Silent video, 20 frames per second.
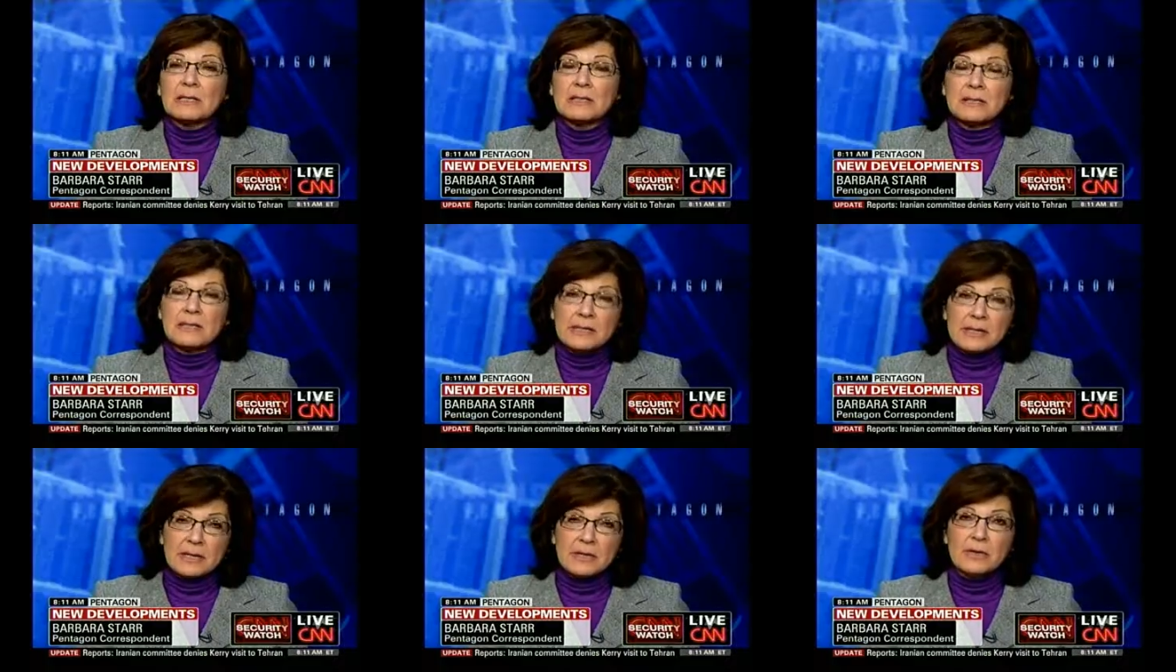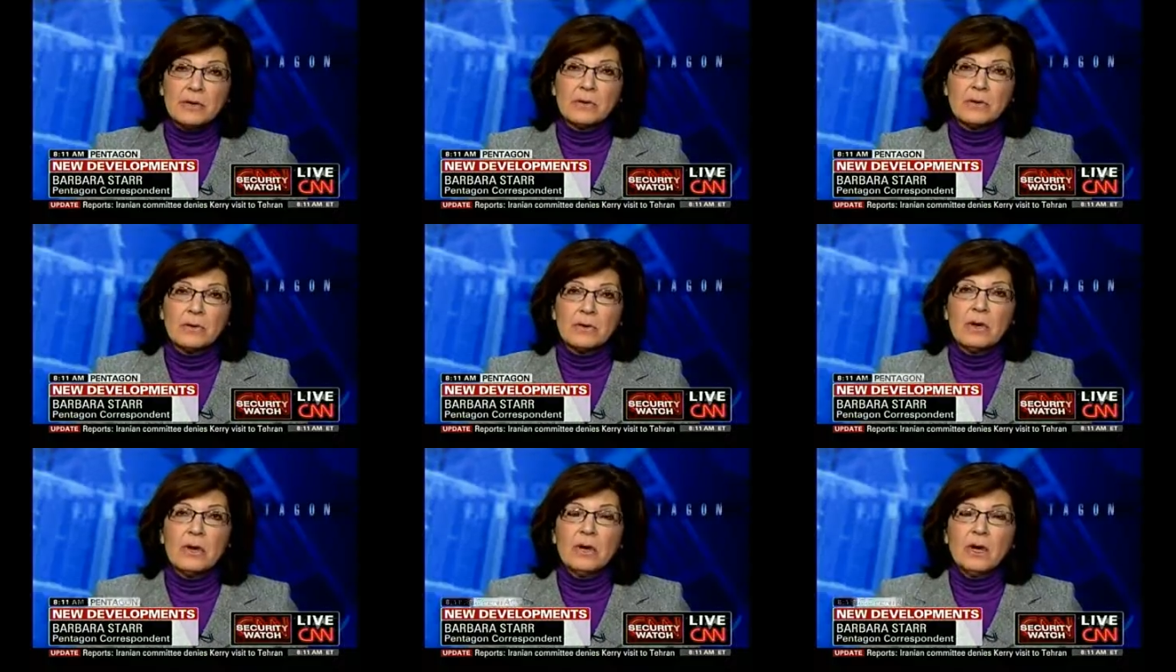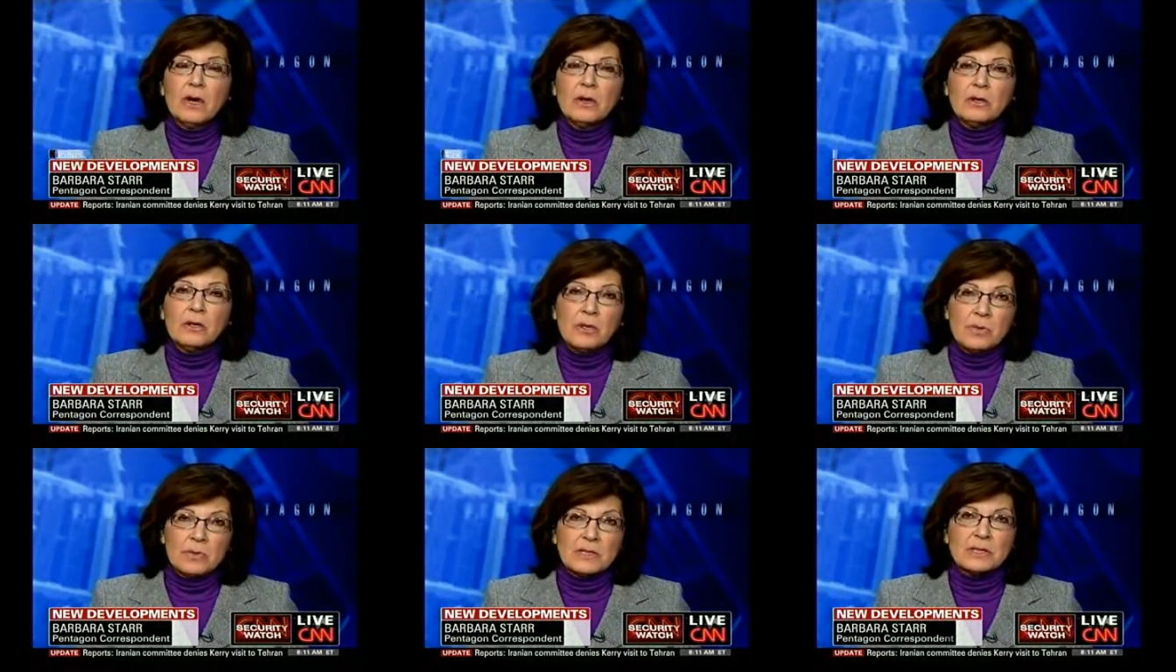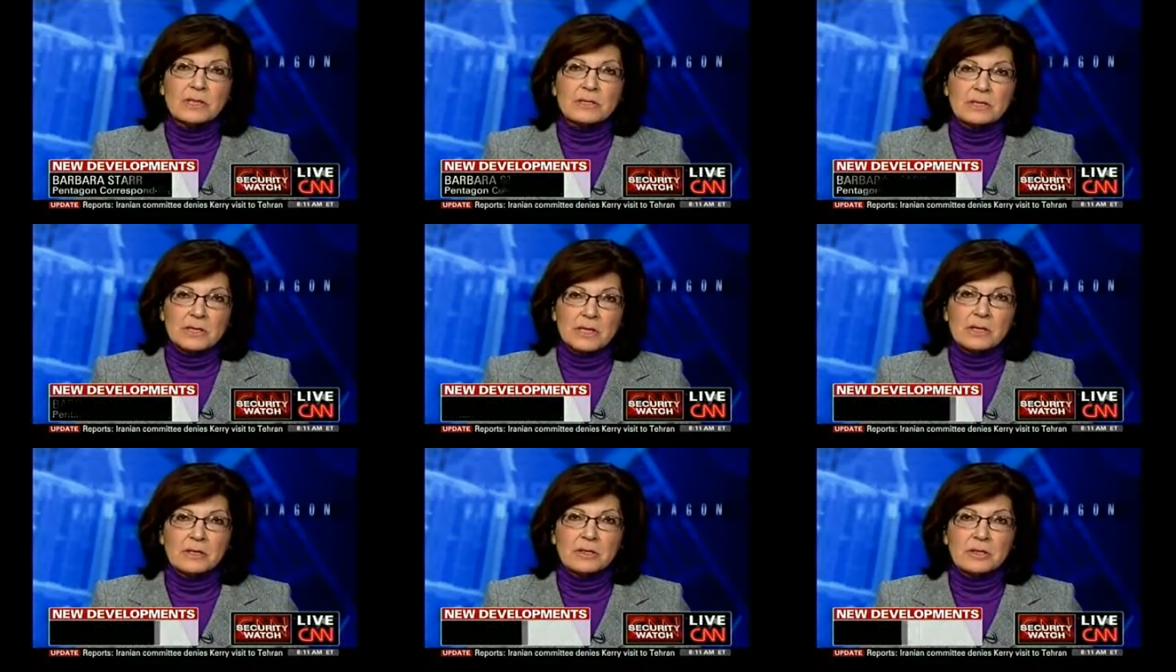senior U.S.
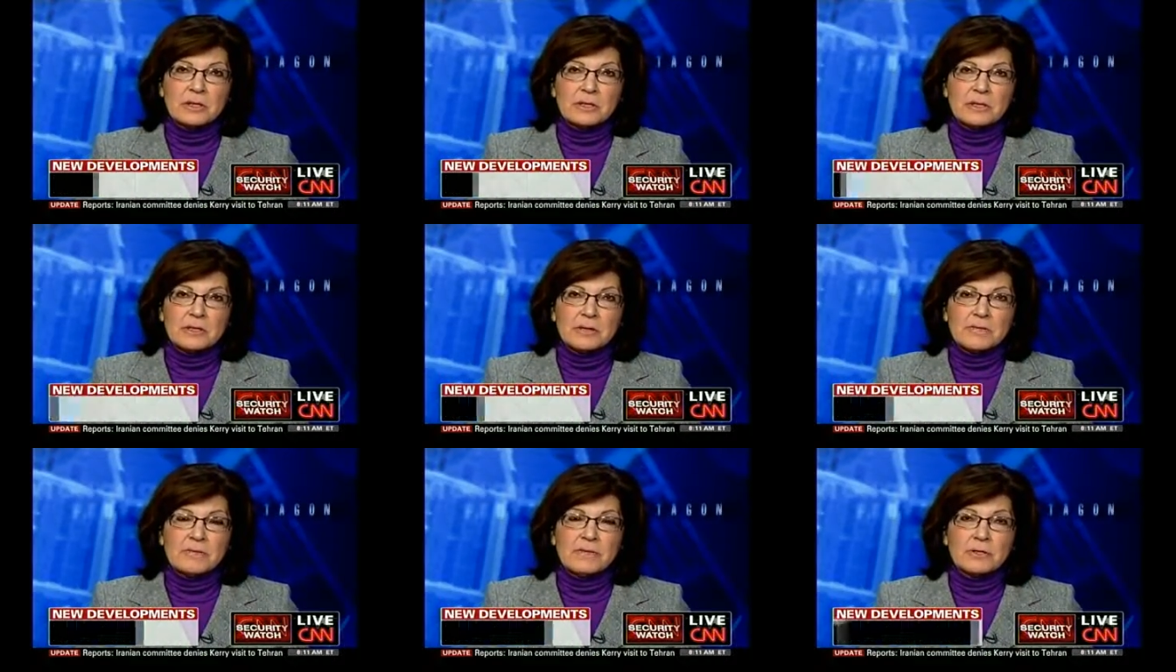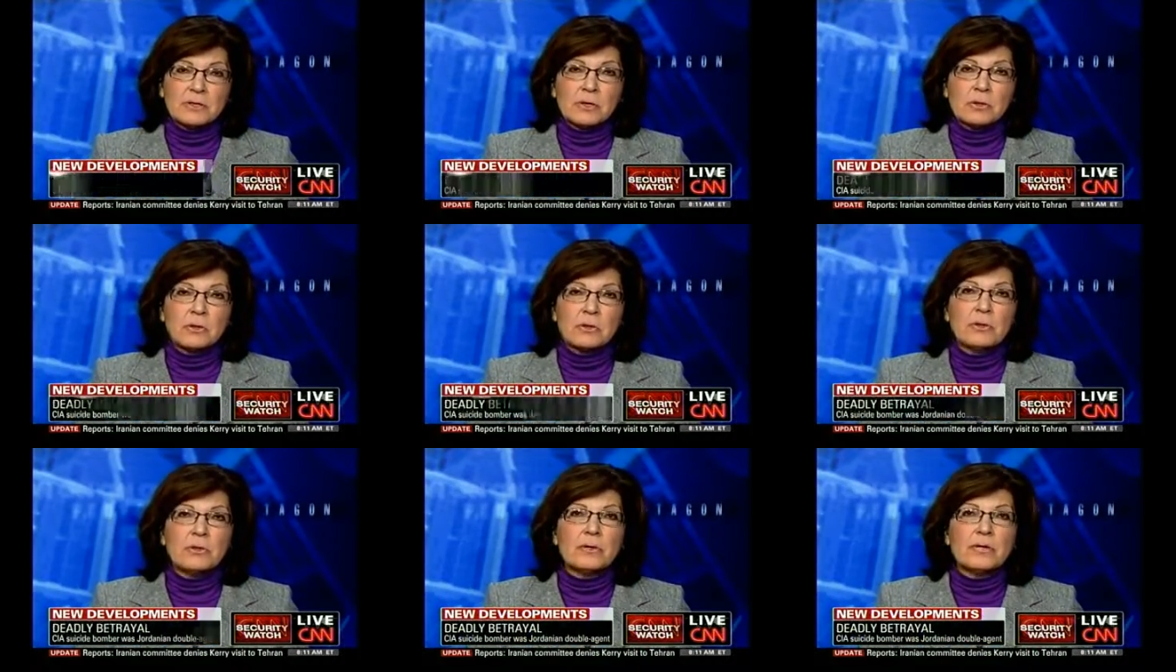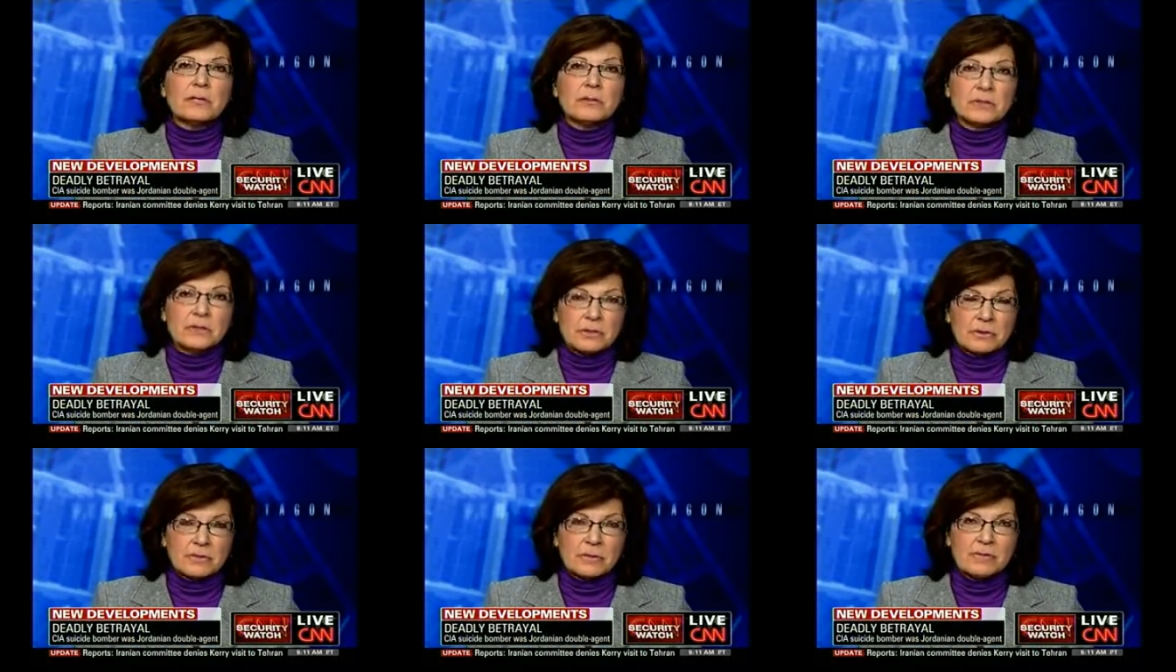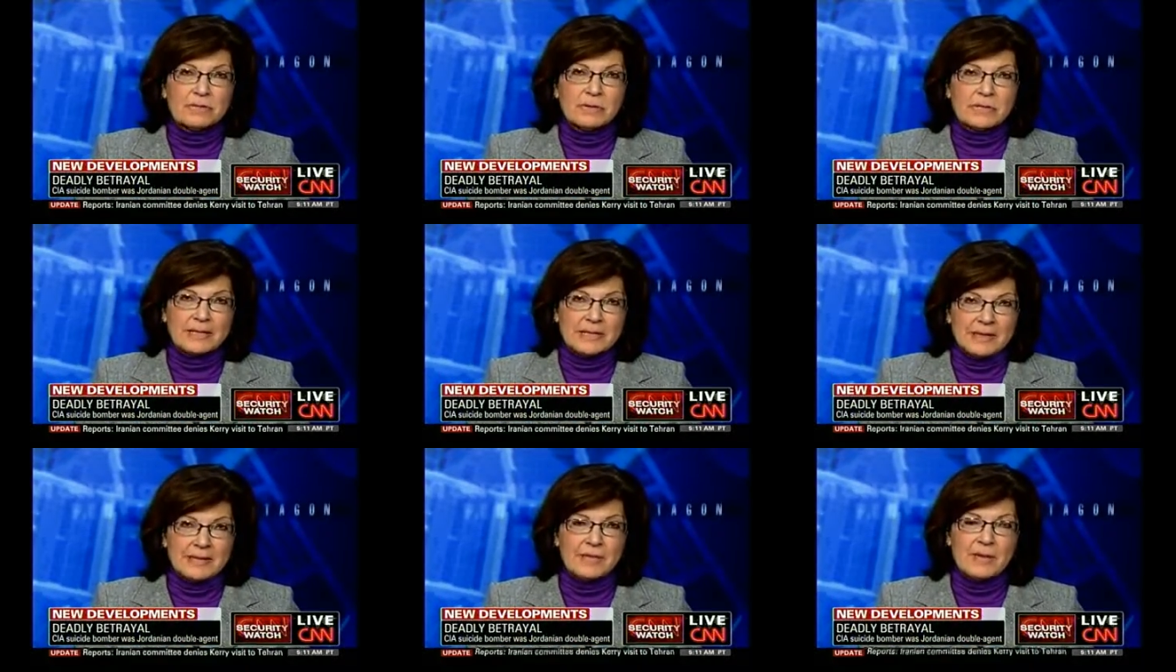intelligence official who has served
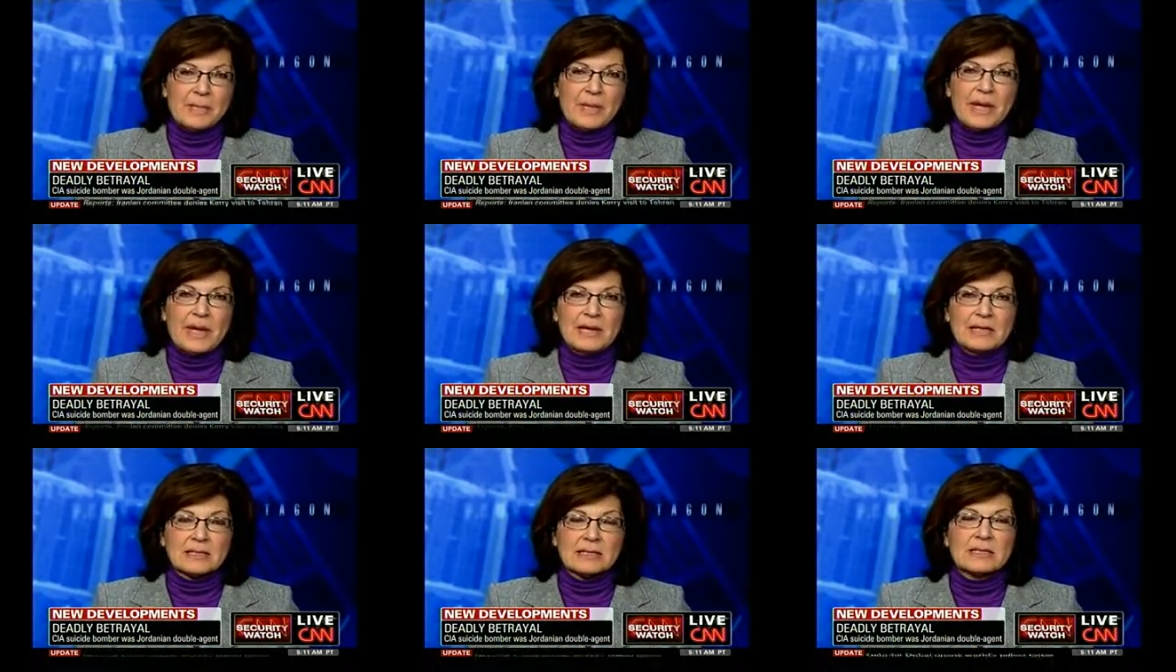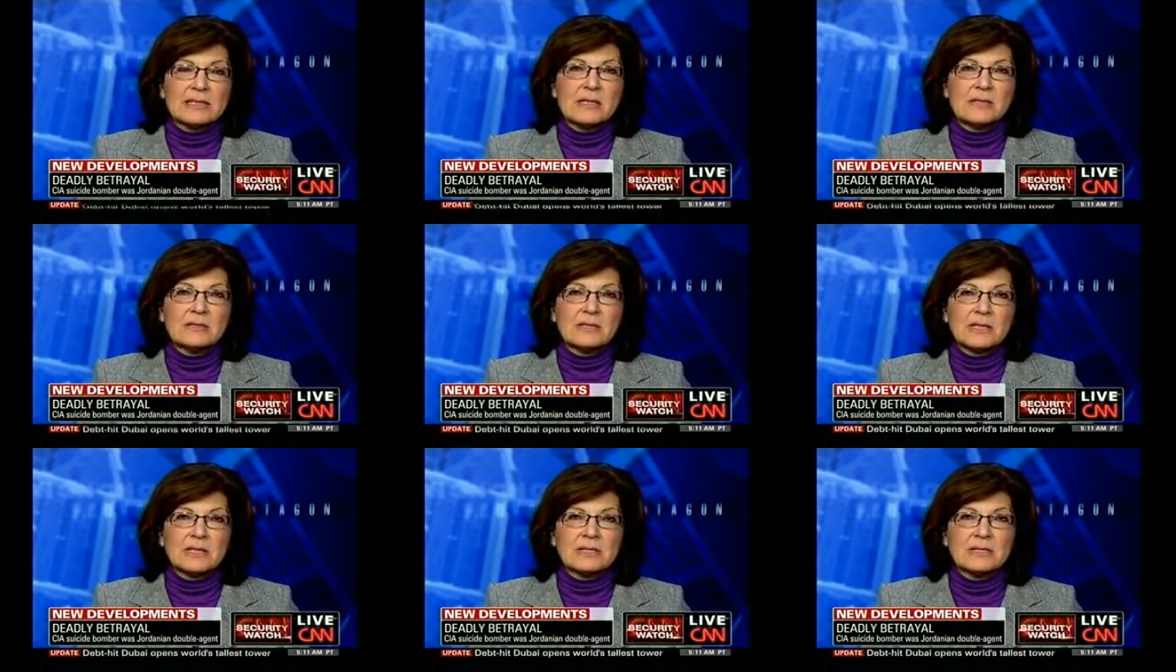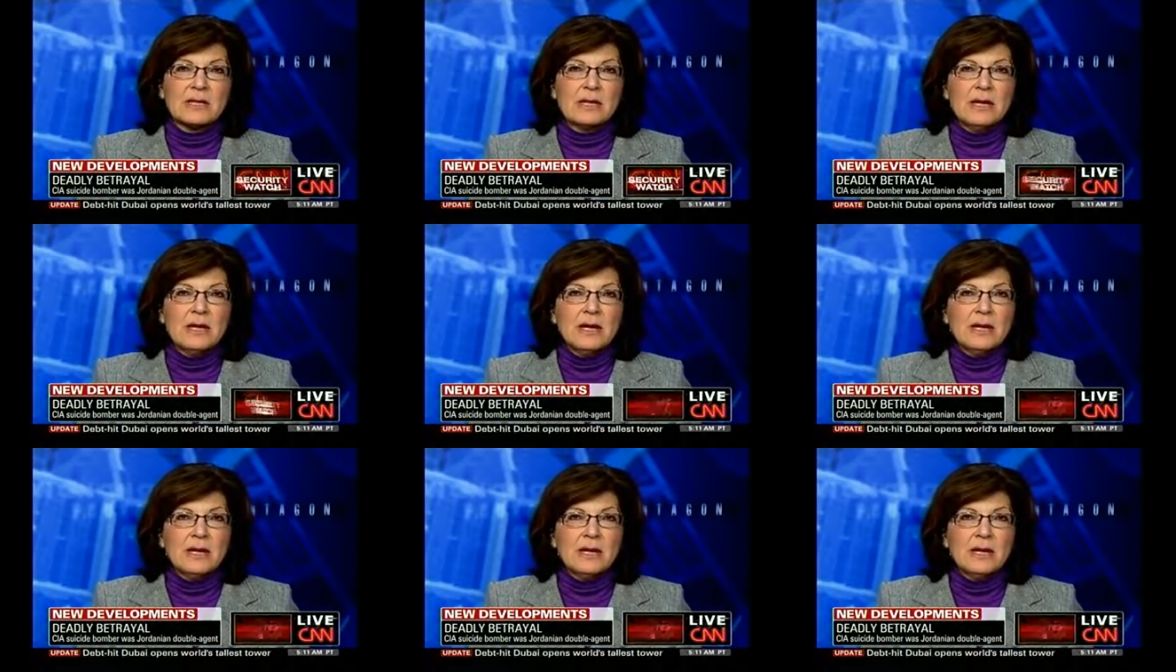in the past, tells us